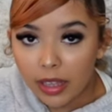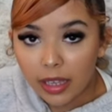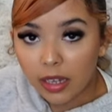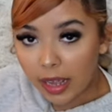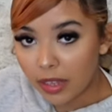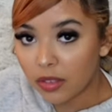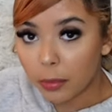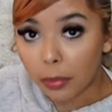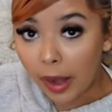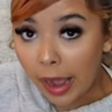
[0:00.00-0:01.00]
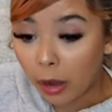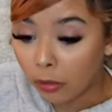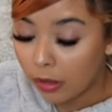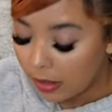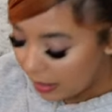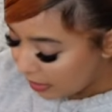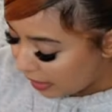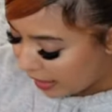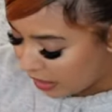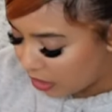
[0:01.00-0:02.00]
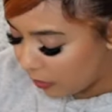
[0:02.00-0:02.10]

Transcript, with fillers: like a nice brown, this is like a,